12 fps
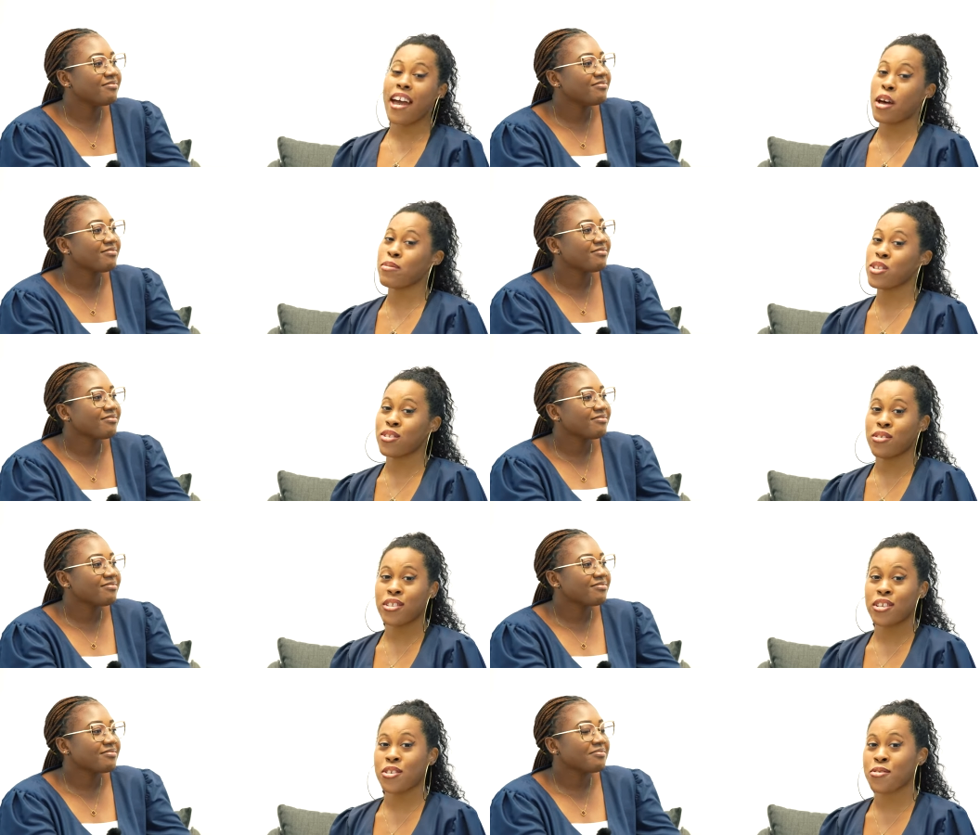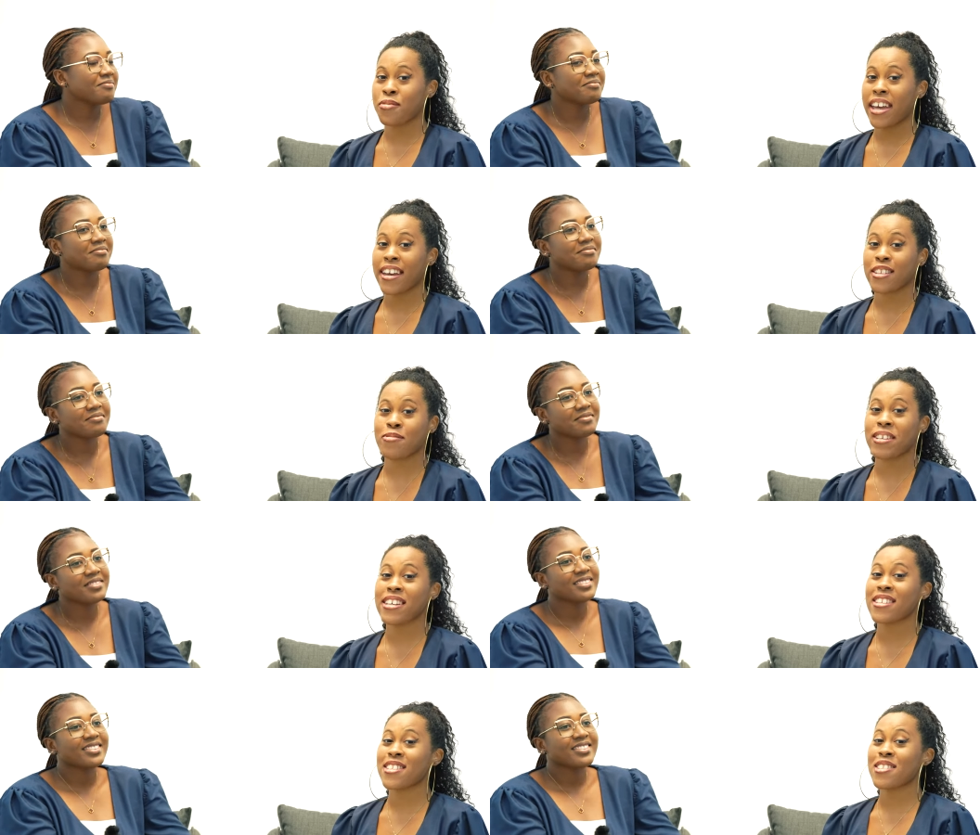Speaker 1: are absolutely correct,
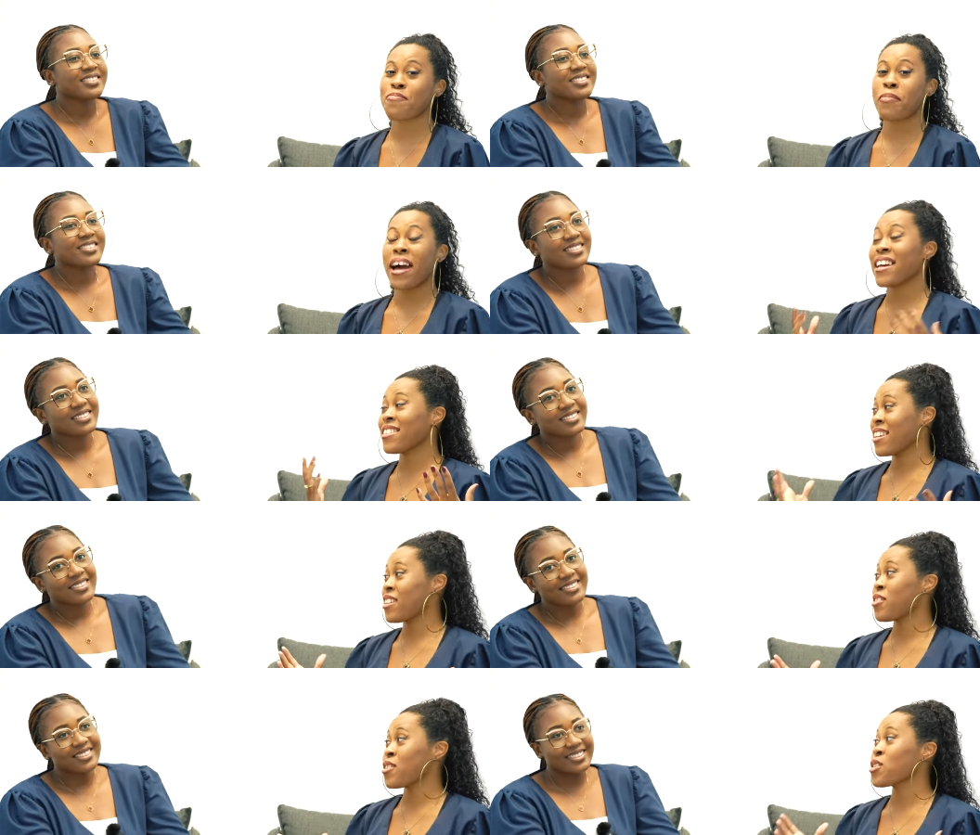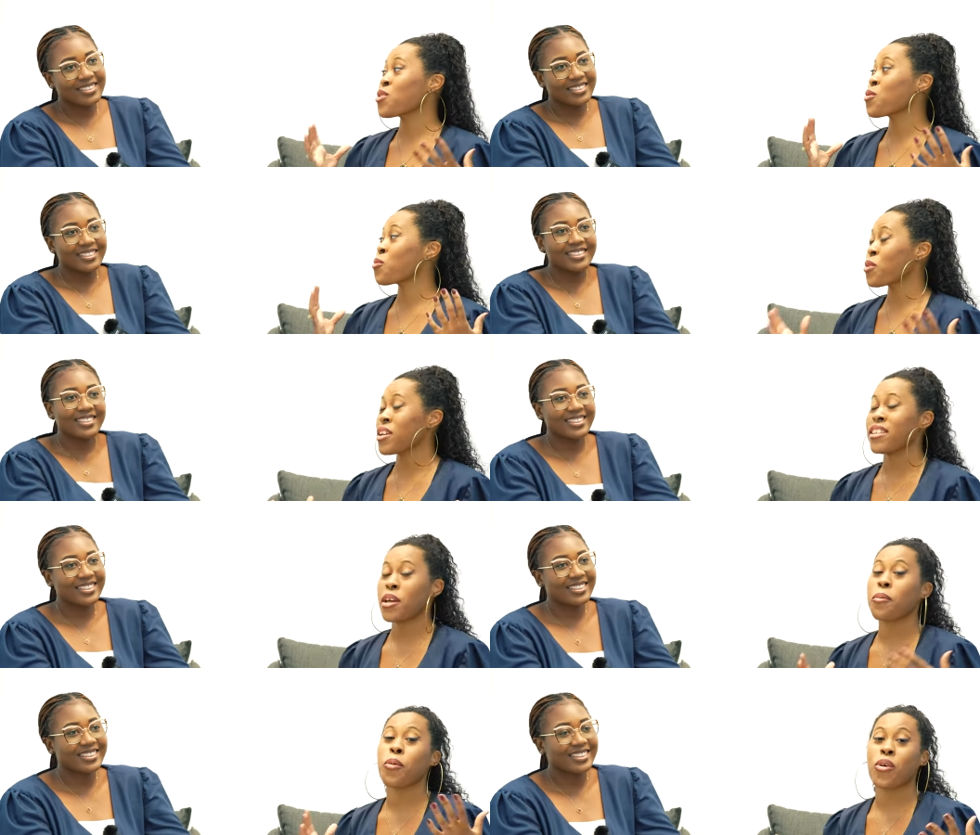because buying land here, this is a
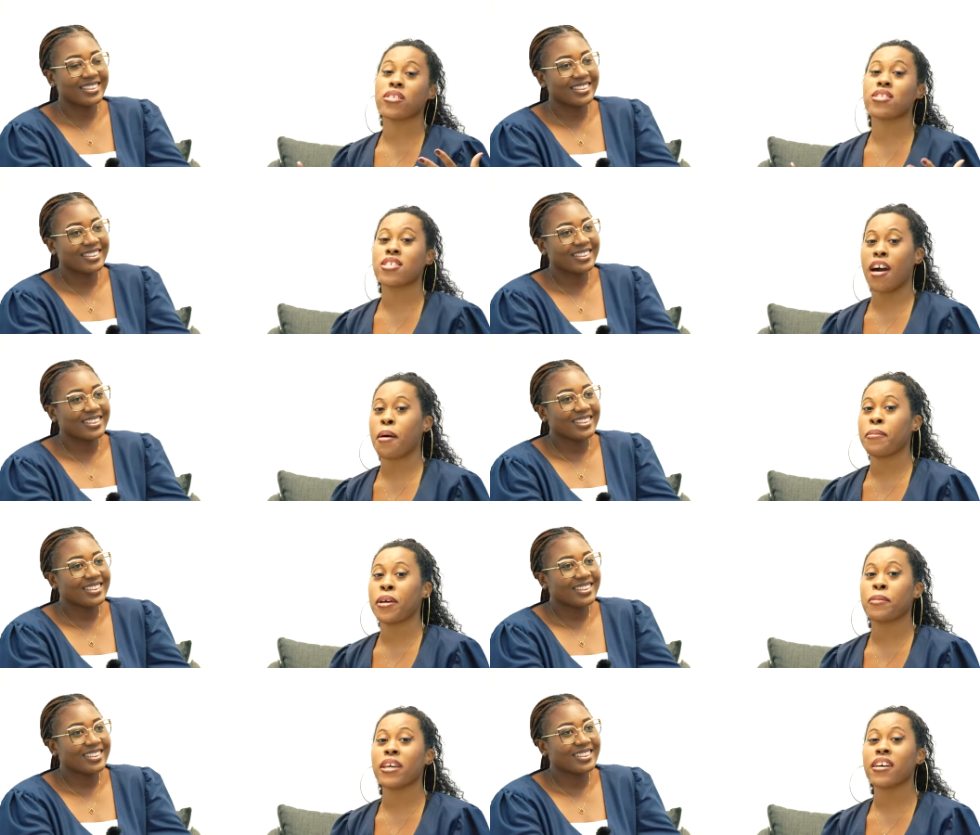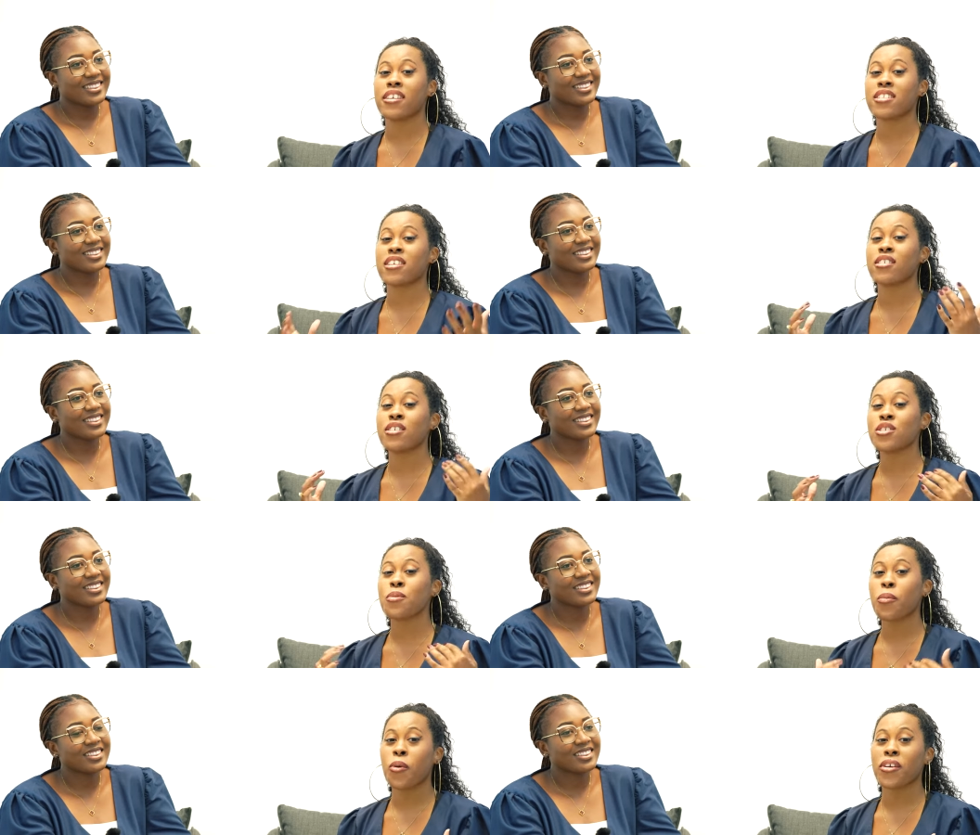really important topic, because it is
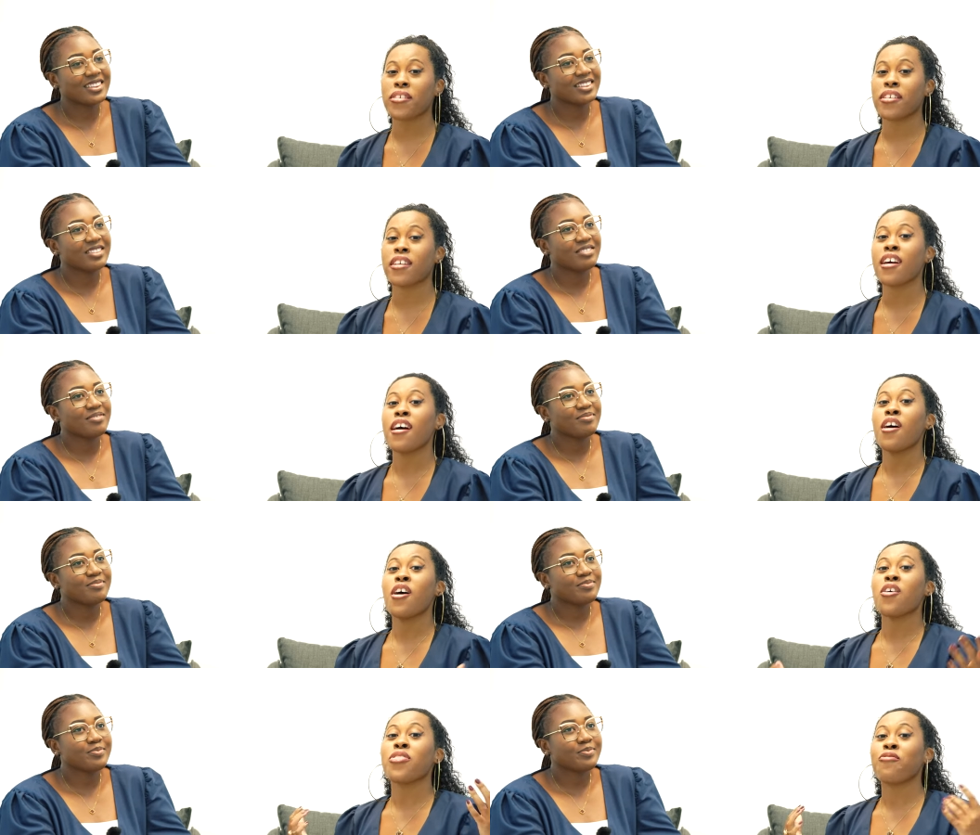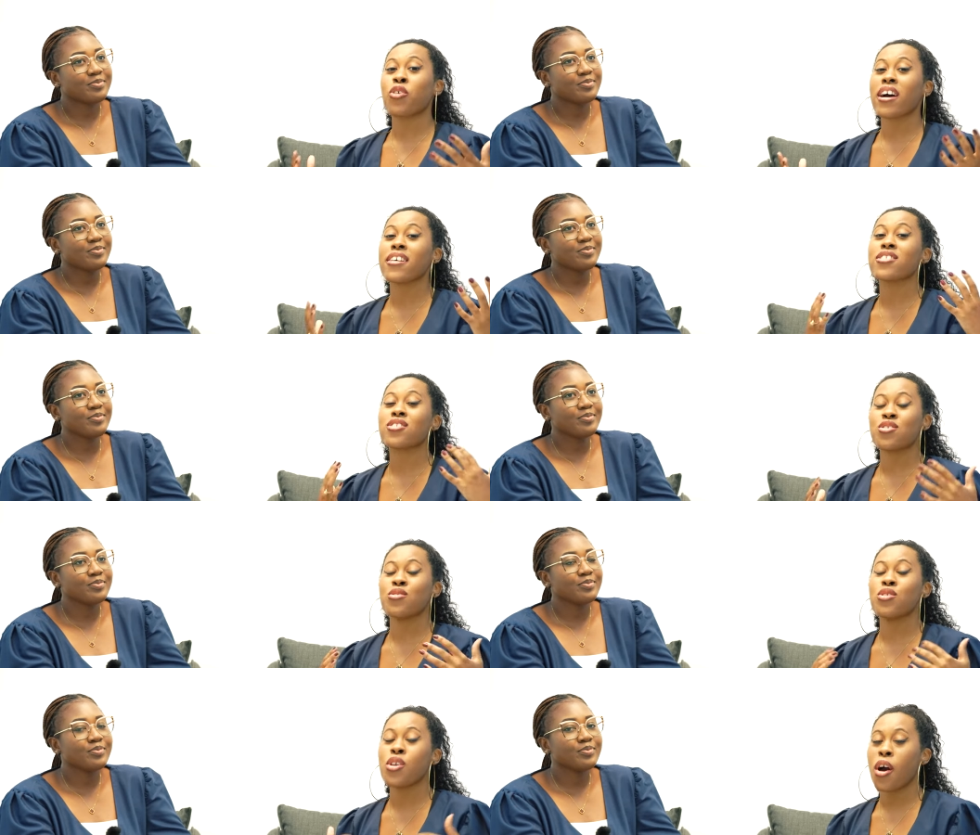important for us
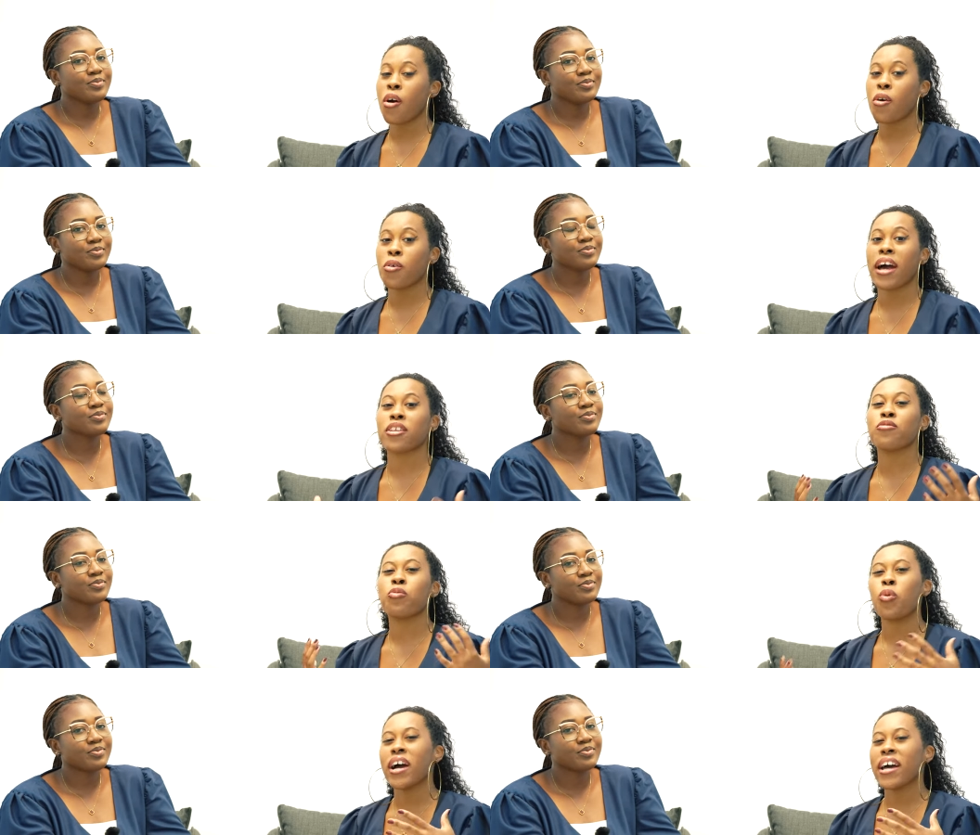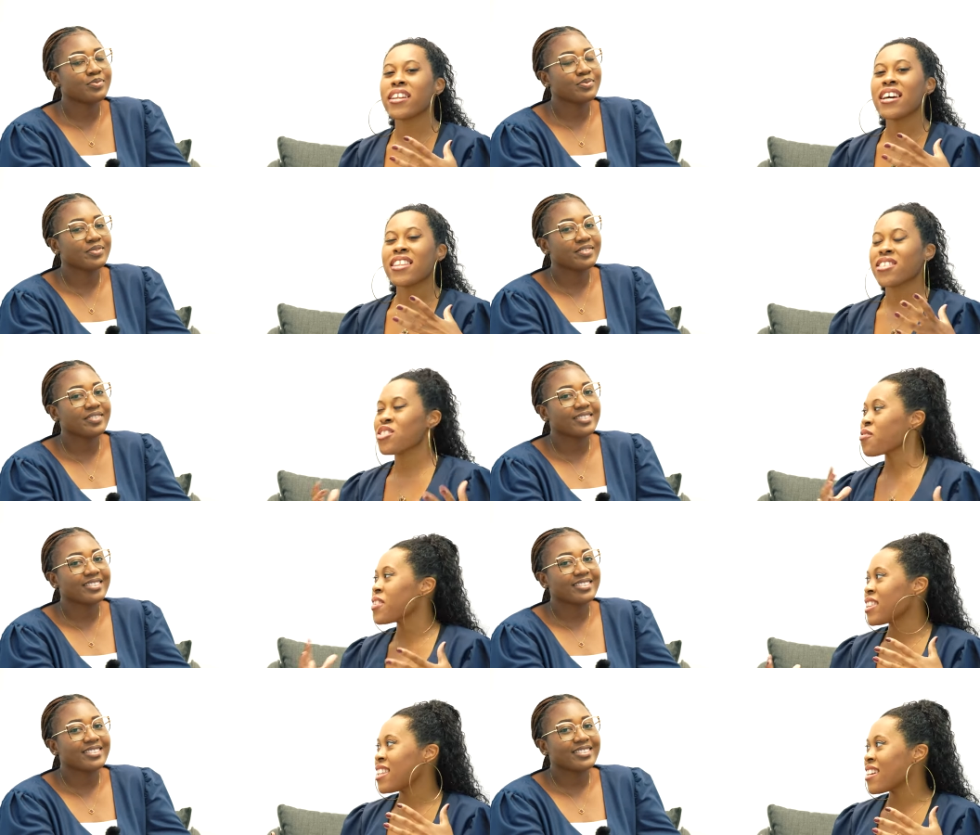to know kind of what the
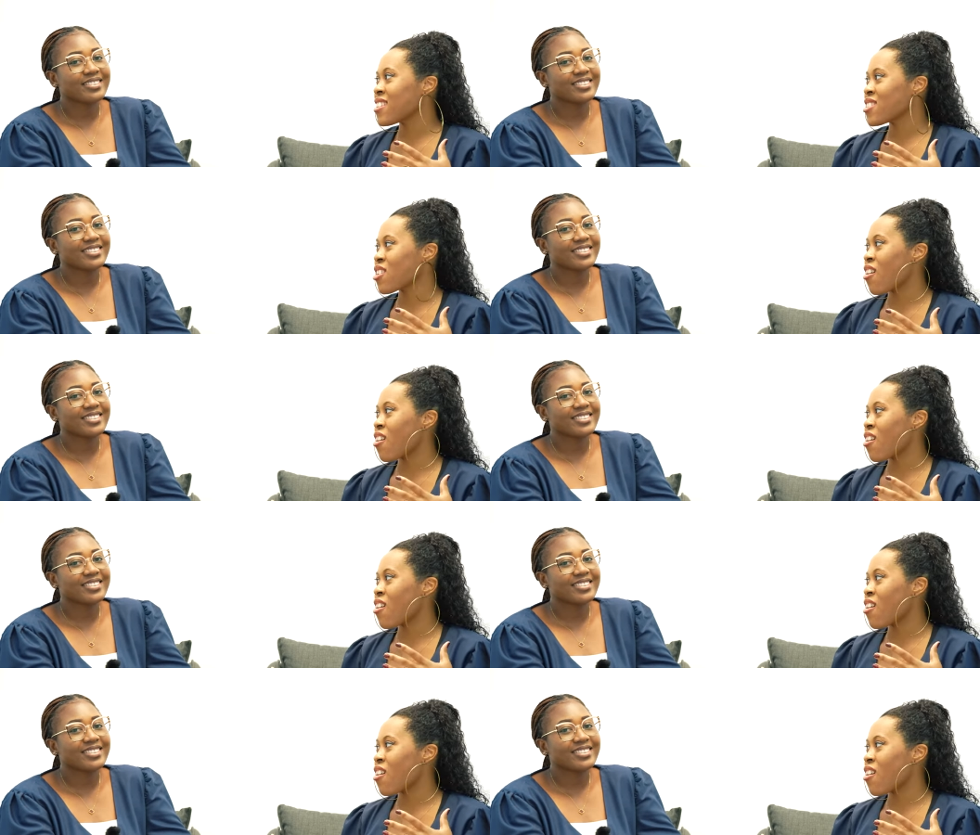different things